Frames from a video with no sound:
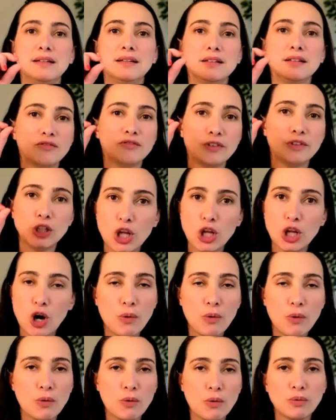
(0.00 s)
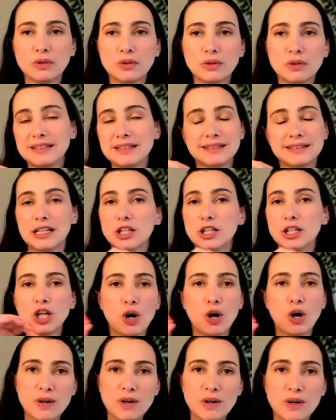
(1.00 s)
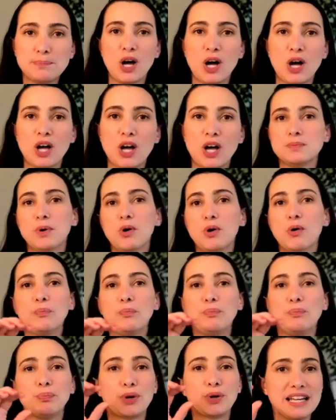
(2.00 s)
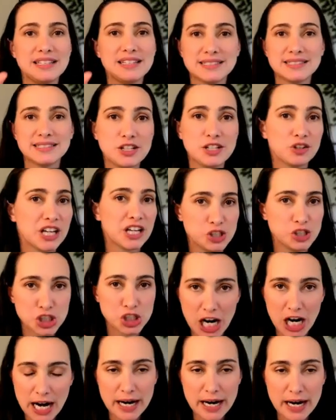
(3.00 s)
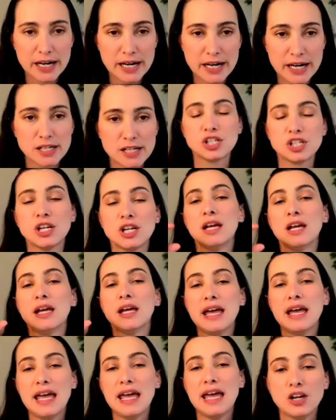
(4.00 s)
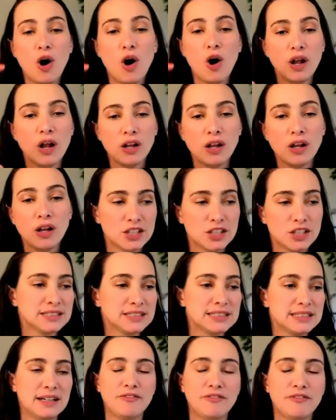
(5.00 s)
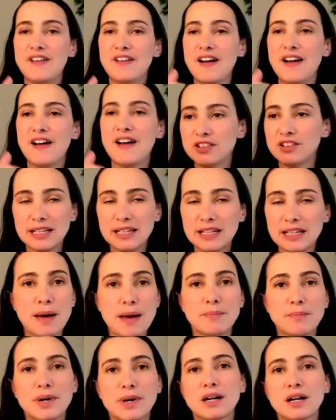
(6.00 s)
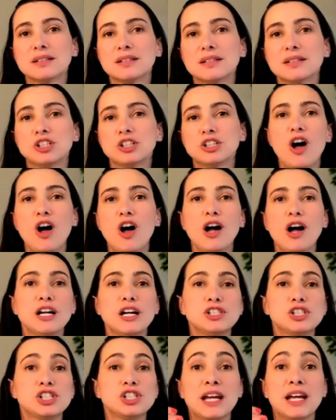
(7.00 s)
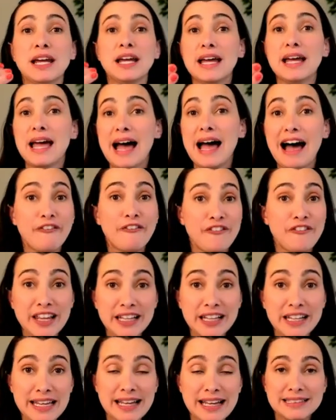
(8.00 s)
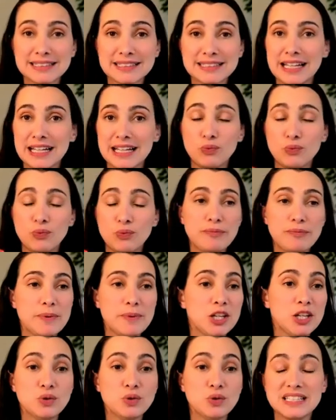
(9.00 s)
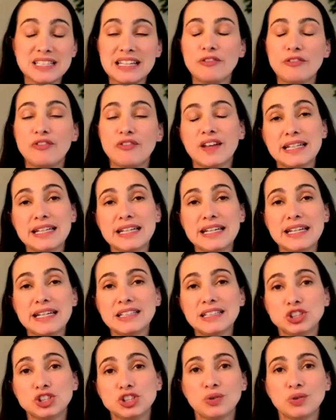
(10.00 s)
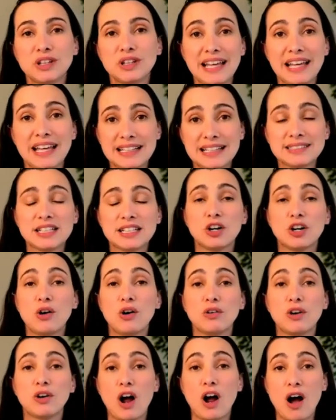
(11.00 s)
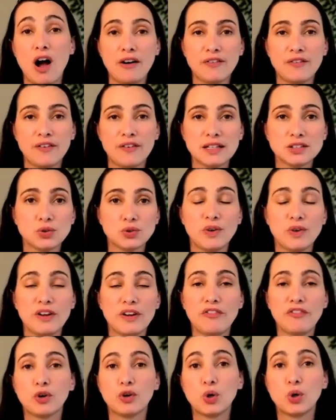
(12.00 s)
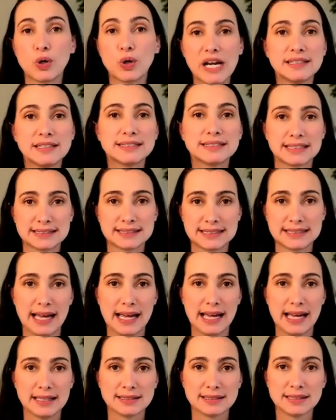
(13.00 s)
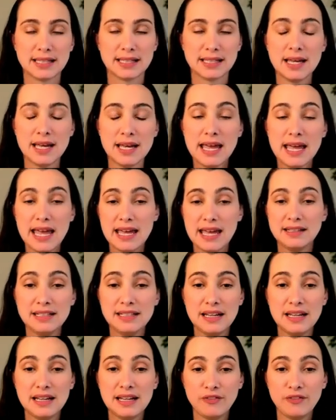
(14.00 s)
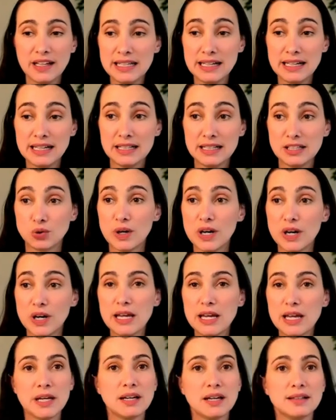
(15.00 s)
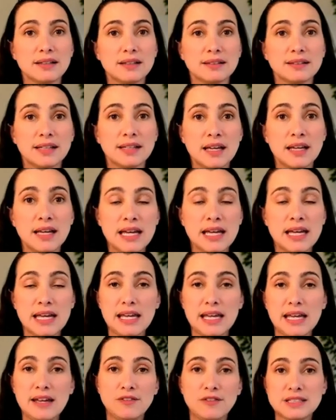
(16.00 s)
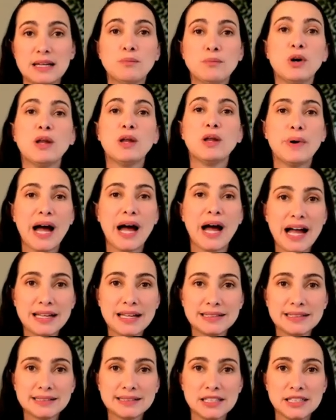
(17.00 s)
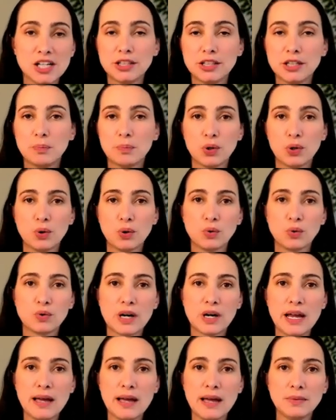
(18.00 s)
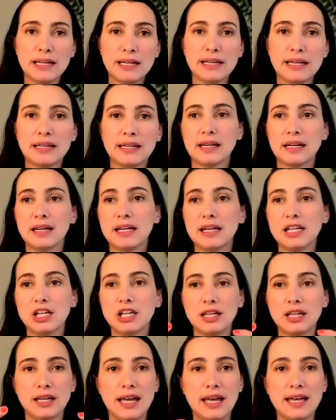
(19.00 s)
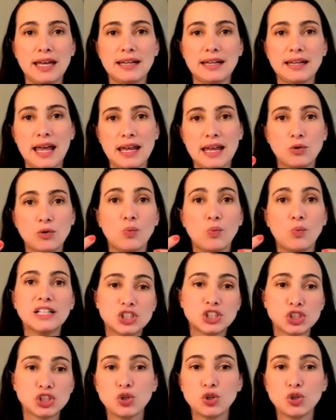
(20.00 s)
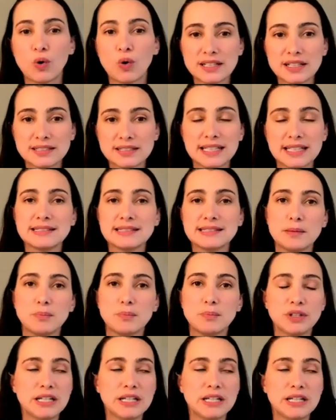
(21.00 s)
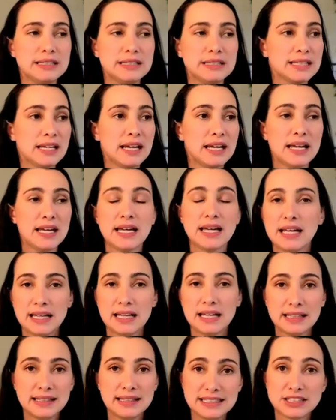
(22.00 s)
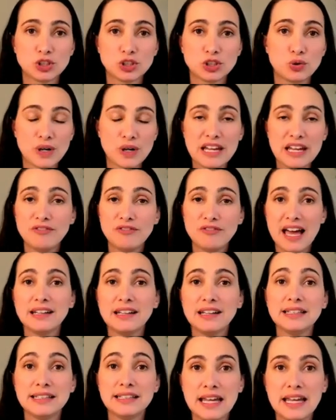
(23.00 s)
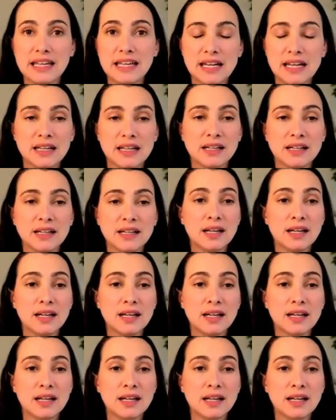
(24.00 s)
low, the lowest possible price that you can charge and all of that good stuff, founding members, launch affiliates like we've been using affiliates to test our own offers with great success and the affiliate is great because if someone buys the other program like and and wants yours as a bonus that's great validating